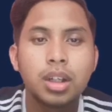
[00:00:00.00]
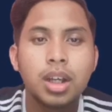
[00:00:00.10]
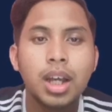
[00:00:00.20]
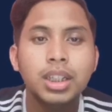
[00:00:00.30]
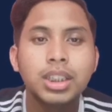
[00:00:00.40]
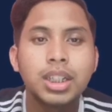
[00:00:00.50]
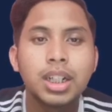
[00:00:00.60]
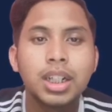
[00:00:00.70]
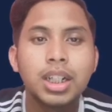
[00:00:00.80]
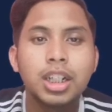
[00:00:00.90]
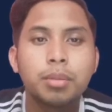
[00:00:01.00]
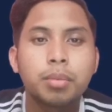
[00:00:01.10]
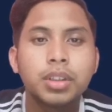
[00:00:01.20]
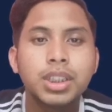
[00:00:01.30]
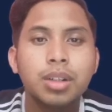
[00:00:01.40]
Additionally, the
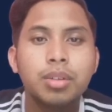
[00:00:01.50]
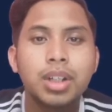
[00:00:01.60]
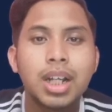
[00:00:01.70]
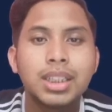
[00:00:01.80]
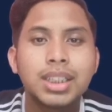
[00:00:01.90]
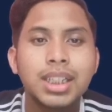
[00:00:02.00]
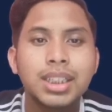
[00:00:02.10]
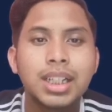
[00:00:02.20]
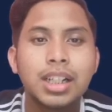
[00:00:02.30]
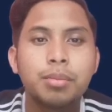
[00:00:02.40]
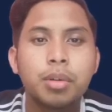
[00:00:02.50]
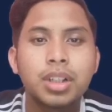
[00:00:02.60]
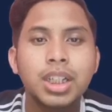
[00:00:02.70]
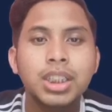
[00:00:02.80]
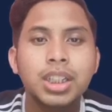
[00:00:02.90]
project will assess the
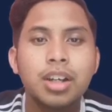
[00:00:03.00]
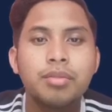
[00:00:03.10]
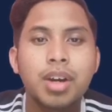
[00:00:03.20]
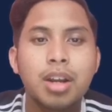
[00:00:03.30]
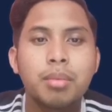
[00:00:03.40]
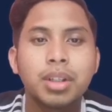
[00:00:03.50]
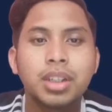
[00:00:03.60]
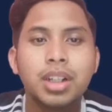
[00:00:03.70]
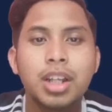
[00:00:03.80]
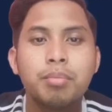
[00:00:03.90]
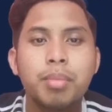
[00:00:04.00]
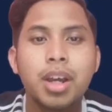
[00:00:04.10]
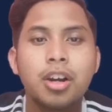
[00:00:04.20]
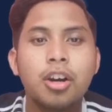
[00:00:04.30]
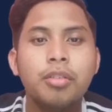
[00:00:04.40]
potential environmental impact
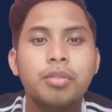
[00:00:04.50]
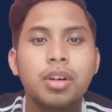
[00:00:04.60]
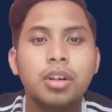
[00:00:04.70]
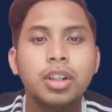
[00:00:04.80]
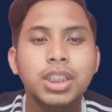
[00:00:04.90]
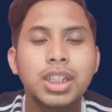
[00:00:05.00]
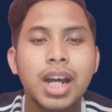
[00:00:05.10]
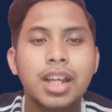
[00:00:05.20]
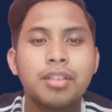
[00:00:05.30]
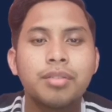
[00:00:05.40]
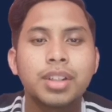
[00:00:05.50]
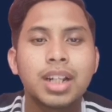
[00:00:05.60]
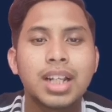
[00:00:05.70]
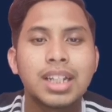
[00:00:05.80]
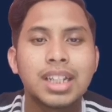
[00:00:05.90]
of ocean iron
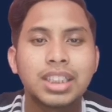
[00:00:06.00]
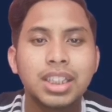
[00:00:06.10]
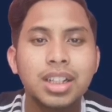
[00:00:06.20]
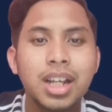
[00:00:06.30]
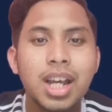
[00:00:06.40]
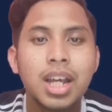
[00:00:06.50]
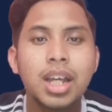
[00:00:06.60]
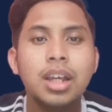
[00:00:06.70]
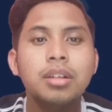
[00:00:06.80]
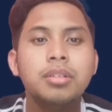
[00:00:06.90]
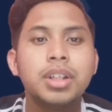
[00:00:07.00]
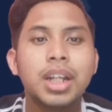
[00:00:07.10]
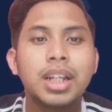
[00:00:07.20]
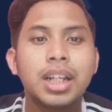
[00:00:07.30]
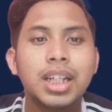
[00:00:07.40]
fertilization,
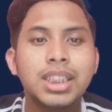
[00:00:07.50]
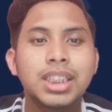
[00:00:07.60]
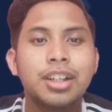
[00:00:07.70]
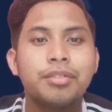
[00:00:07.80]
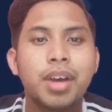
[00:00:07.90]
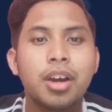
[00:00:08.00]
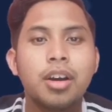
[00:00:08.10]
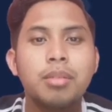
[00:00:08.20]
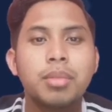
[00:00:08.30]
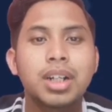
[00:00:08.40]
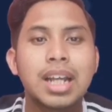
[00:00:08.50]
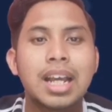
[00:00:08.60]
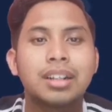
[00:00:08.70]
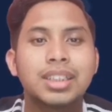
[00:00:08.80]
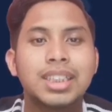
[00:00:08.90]
including its effect on marine
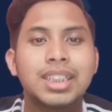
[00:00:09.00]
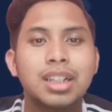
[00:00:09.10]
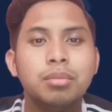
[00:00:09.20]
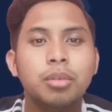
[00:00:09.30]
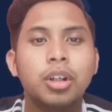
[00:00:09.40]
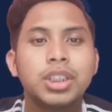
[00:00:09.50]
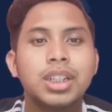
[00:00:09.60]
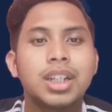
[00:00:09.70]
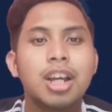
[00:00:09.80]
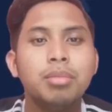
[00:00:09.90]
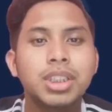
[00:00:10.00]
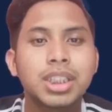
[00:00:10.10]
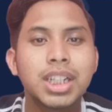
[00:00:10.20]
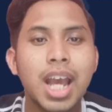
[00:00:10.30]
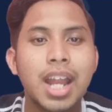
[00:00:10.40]
ecosystem, ocean
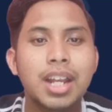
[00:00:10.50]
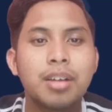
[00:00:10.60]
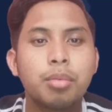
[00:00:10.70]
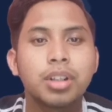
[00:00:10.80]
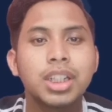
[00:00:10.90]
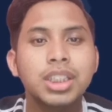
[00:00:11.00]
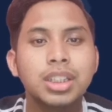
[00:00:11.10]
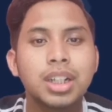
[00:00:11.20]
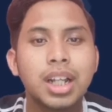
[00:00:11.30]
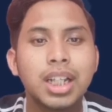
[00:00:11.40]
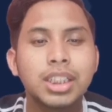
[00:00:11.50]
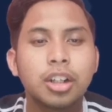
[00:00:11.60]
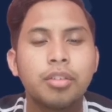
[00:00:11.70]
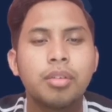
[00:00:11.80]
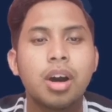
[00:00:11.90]
chemistry, and the potential release
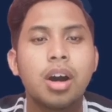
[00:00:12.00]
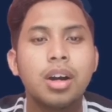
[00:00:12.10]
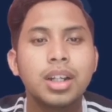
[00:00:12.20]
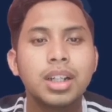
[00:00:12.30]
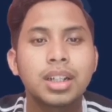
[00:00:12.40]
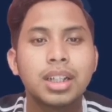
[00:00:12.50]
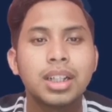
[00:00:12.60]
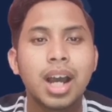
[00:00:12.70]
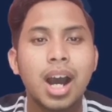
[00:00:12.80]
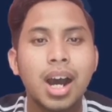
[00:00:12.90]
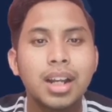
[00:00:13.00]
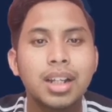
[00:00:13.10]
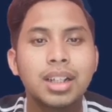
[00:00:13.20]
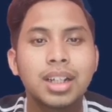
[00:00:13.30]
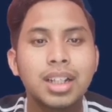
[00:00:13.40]
of other
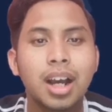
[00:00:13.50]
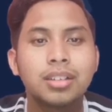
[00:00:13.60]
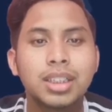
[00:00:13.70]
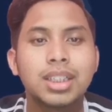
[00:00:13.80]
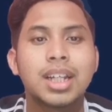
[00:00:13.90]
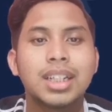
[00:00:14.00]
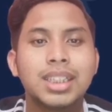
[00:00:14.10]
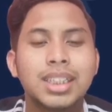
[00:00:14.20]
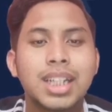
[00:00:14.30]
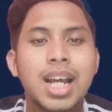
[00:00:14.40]
greenhouse gases.